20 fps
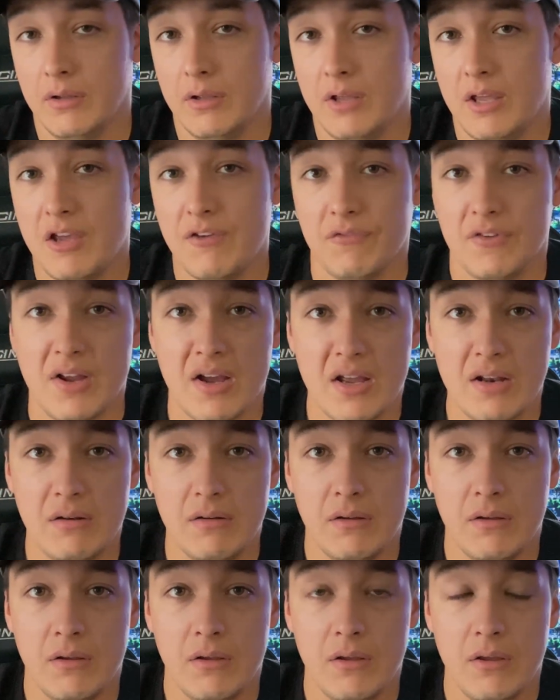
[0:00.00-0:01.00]
If not,
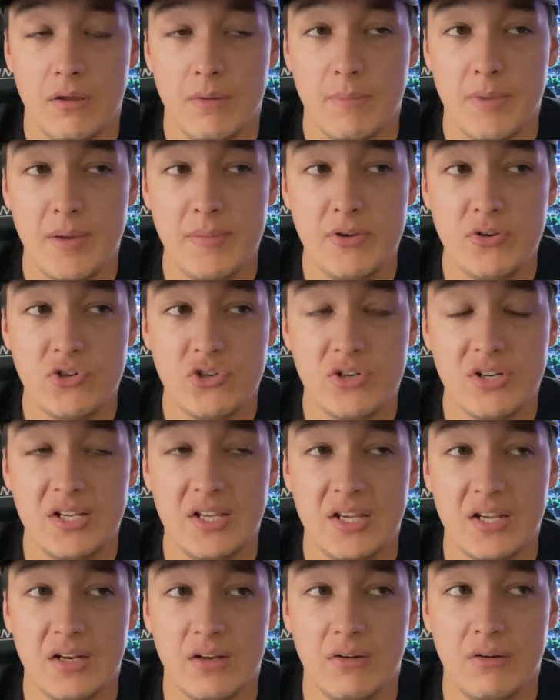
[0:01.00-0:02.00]
maybe you
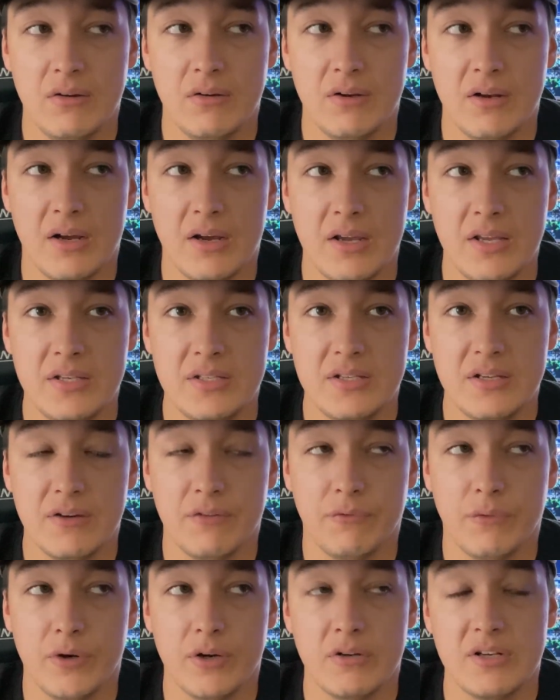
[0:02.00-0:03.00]
should get a good idea
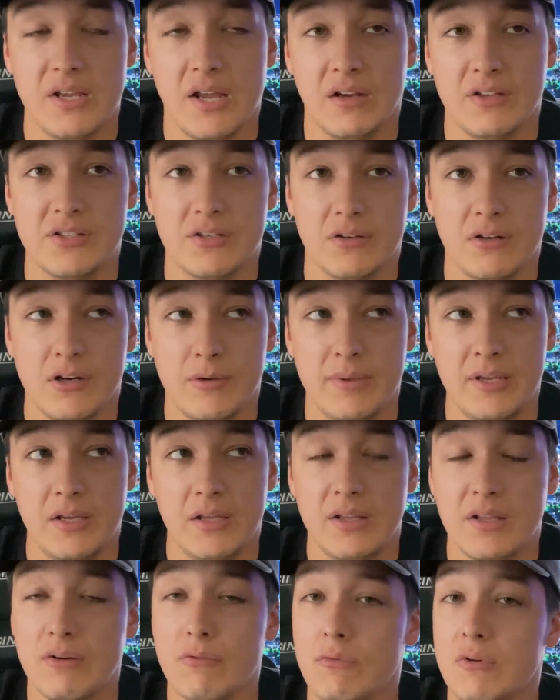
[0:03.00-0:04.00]
of what your taxes are going to
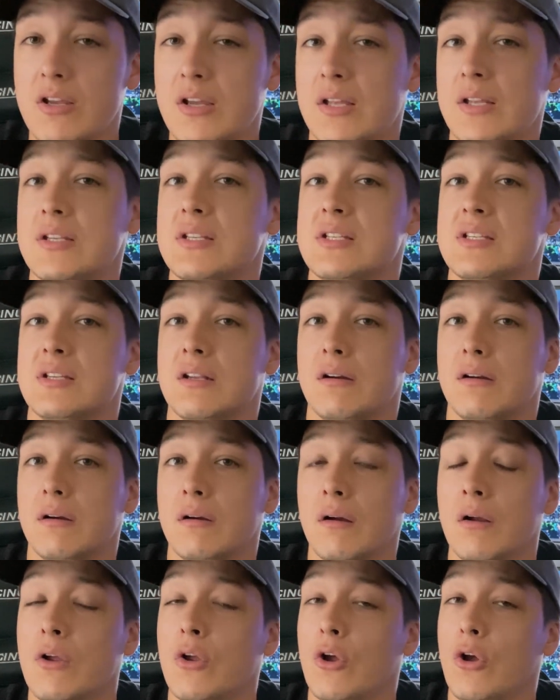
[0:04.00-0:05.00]
be and then
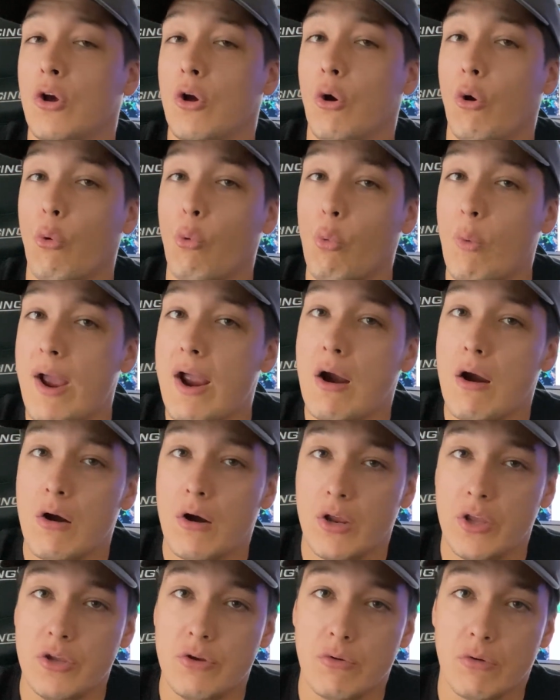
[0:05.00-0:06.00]
reconsider
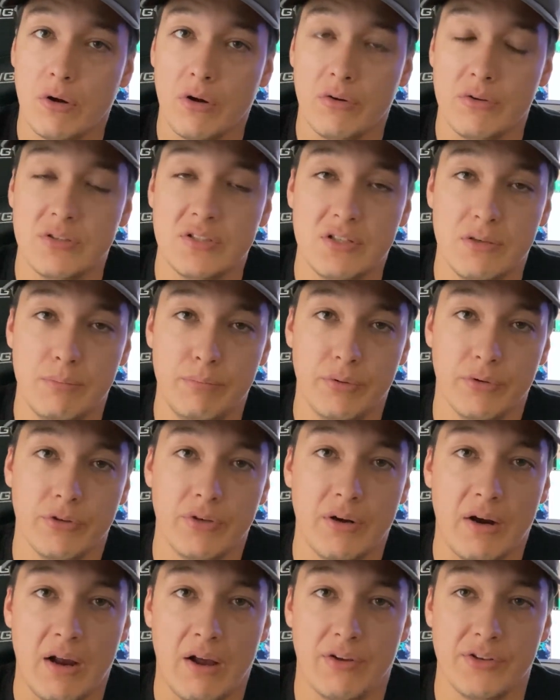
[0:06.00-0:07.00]
where you're going to build
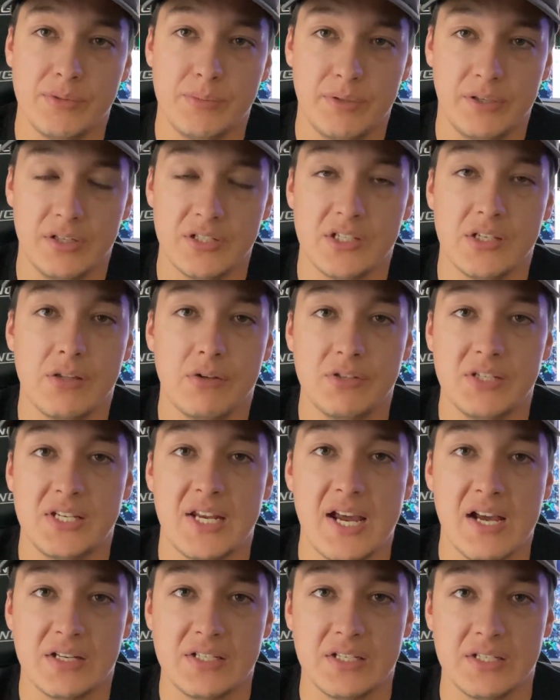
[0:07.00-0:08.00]
your house because of those
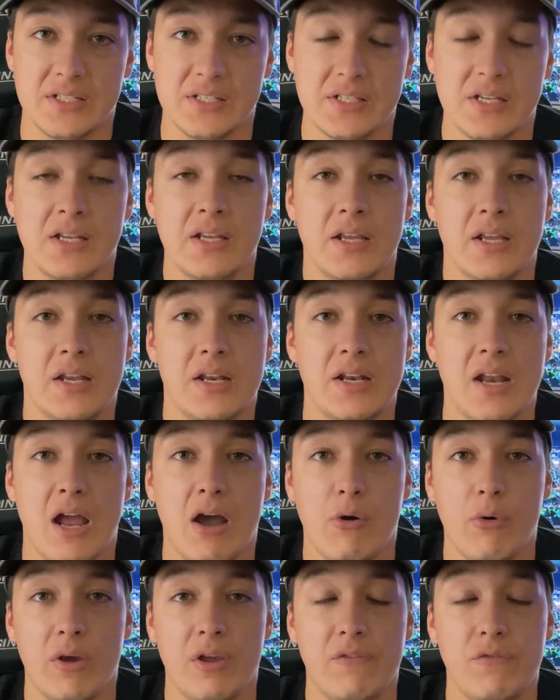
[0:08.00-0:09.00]
taxes.
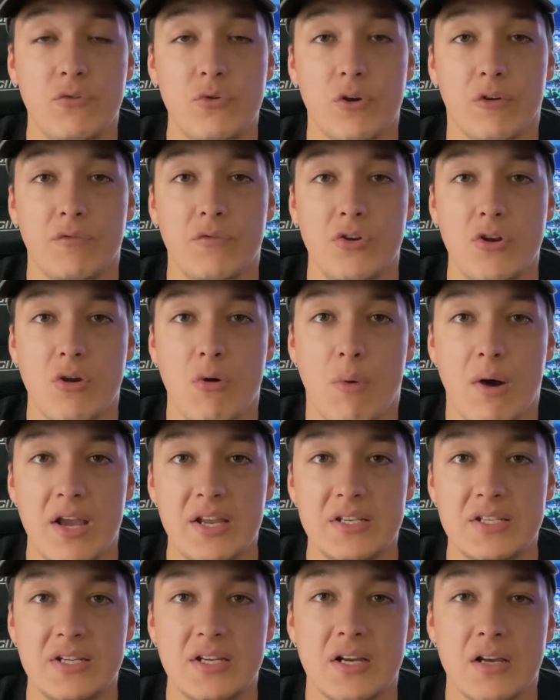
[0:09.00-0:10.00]
Now, if you have no
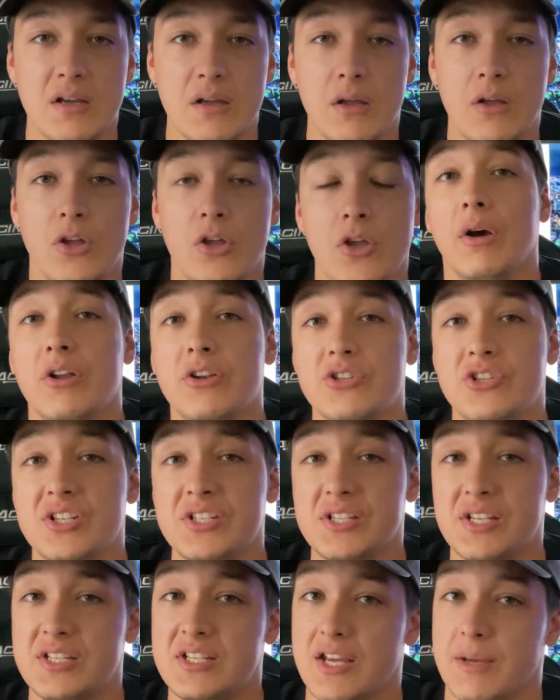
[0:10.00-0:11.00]
idea,
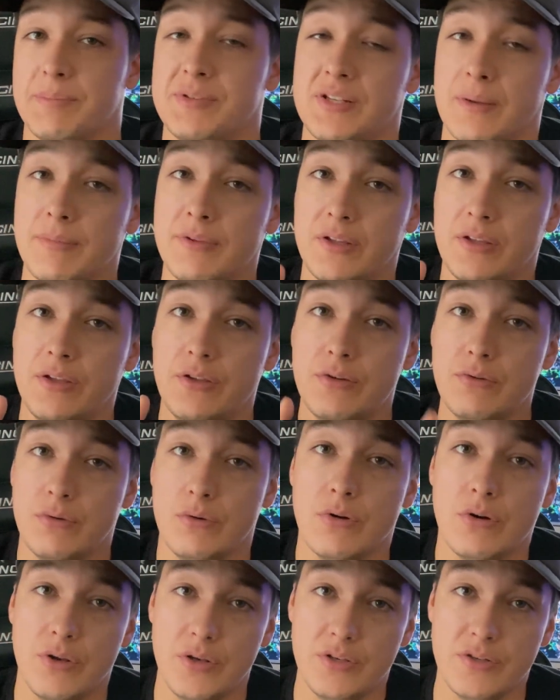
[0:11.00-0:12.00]
just a tip, something you
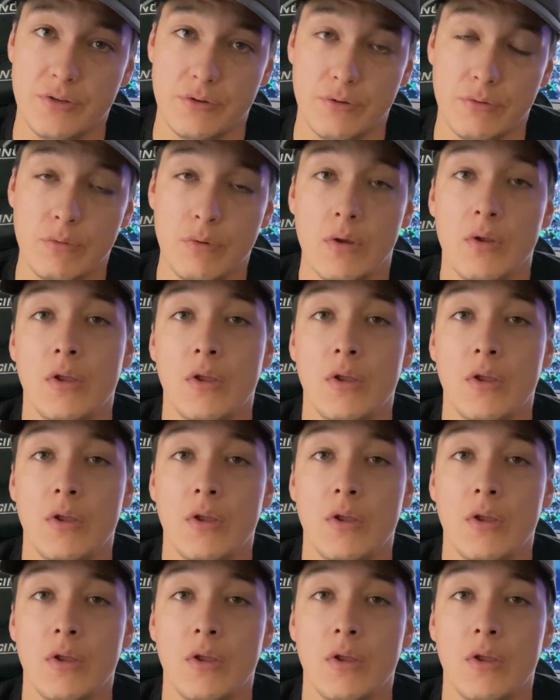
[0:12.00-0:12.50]
could do.